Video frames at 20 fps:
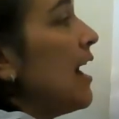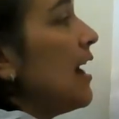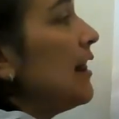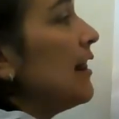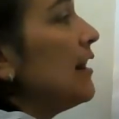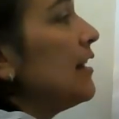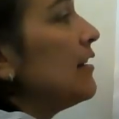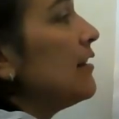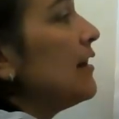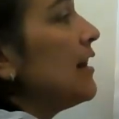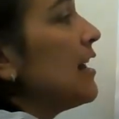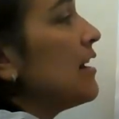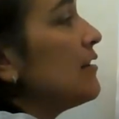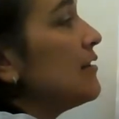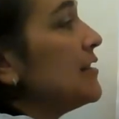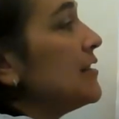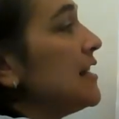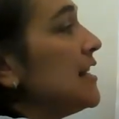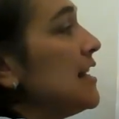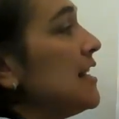A little letter
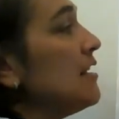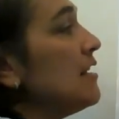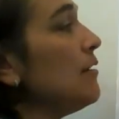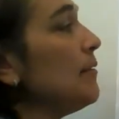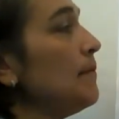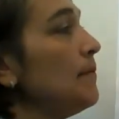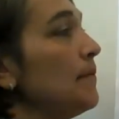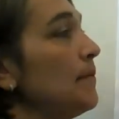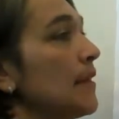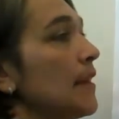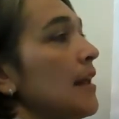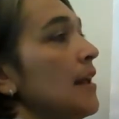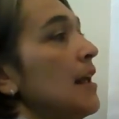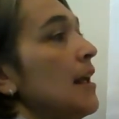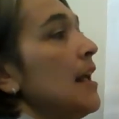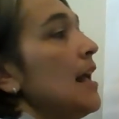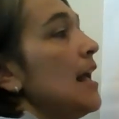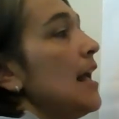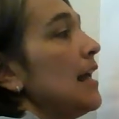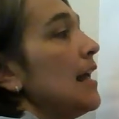C here
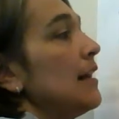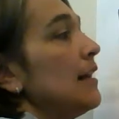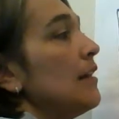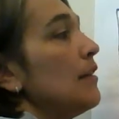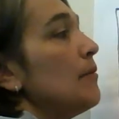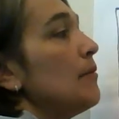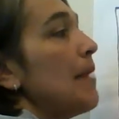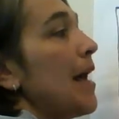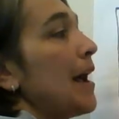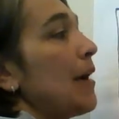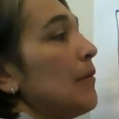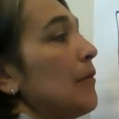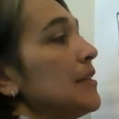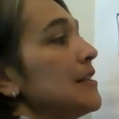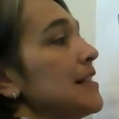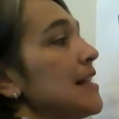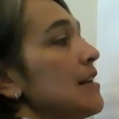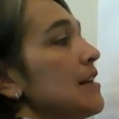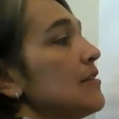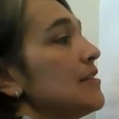and a little
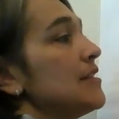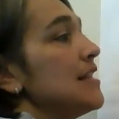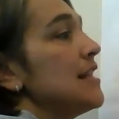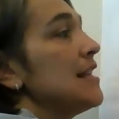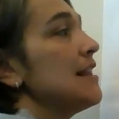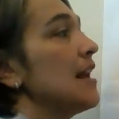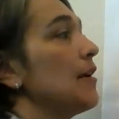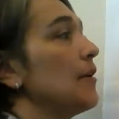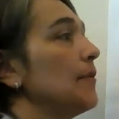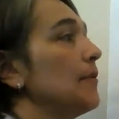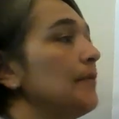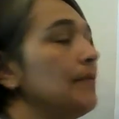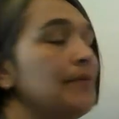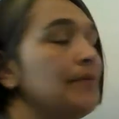backwards letter C there.